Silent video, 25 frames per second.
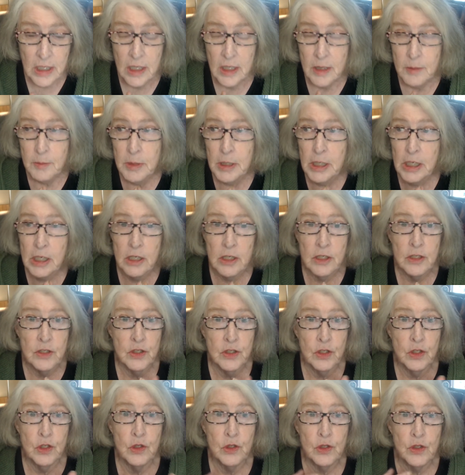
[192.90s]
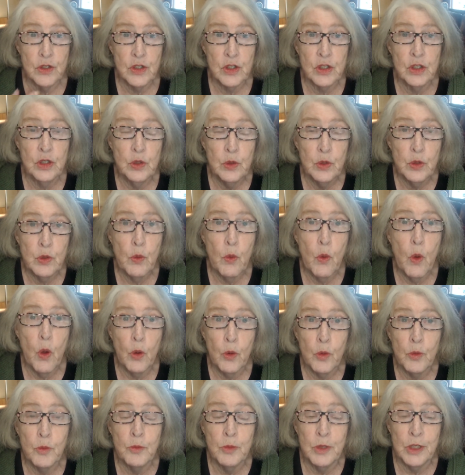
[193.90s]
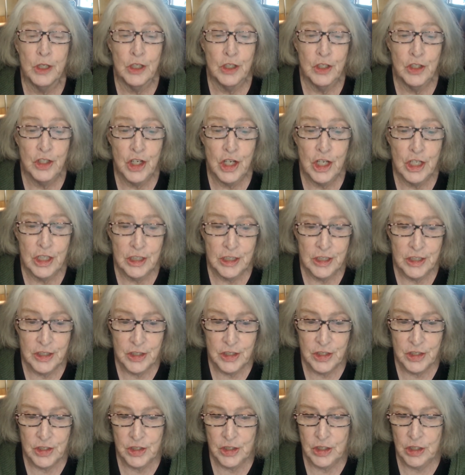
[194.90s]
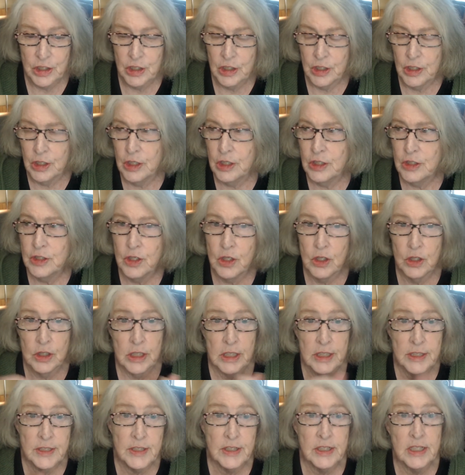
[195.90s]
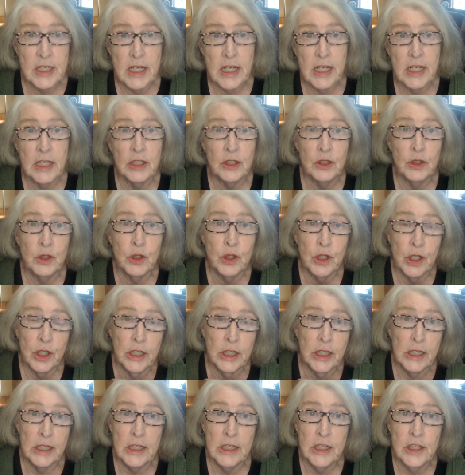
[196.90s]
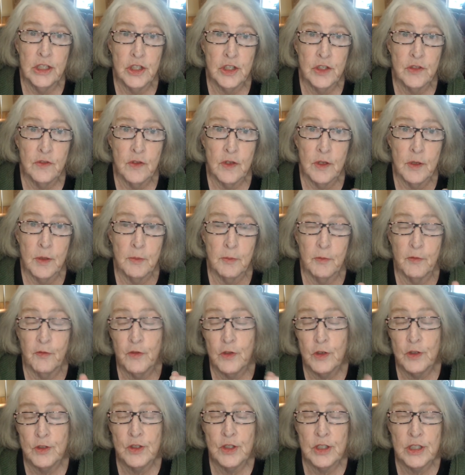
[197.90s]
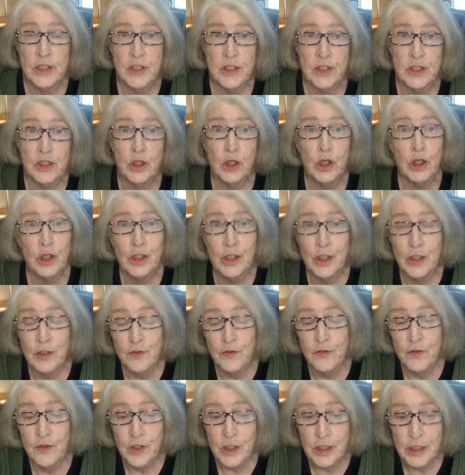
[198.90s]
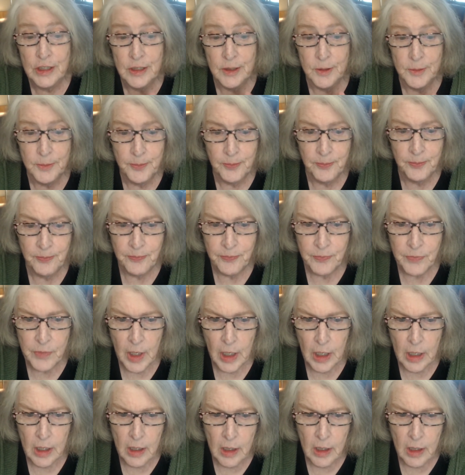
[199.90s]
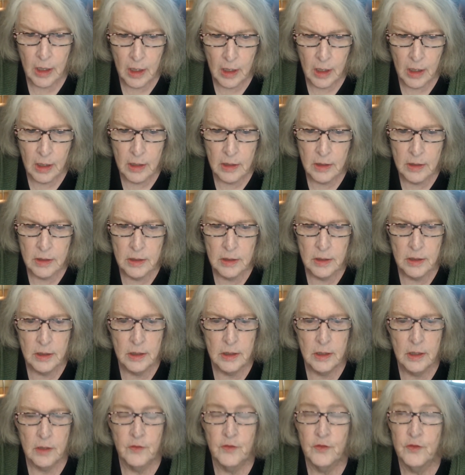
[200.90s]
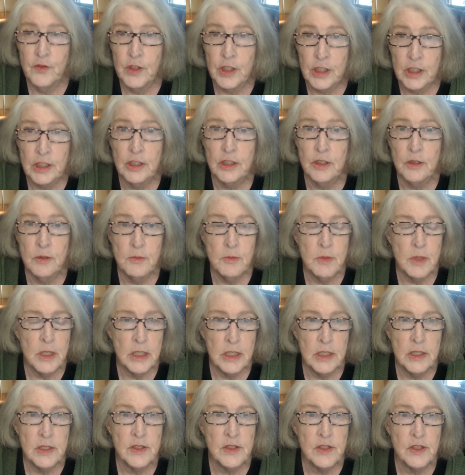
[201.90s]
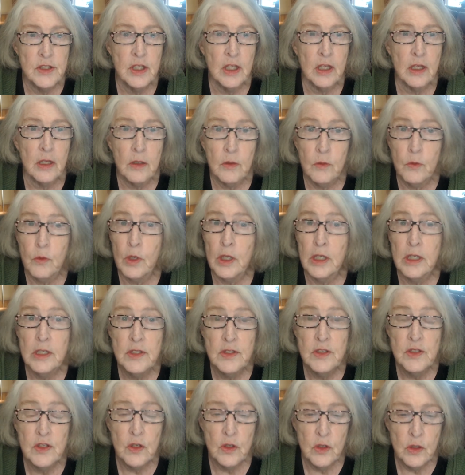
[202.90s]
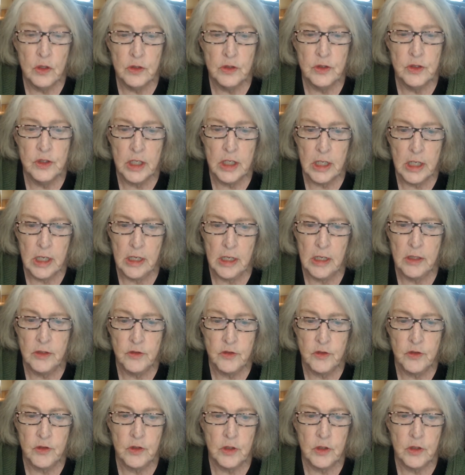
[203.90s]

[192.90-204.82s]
because your sleuth won't be challenged. So let's take a look at each of them. First, let's look at the victim. The victim is the raison d'être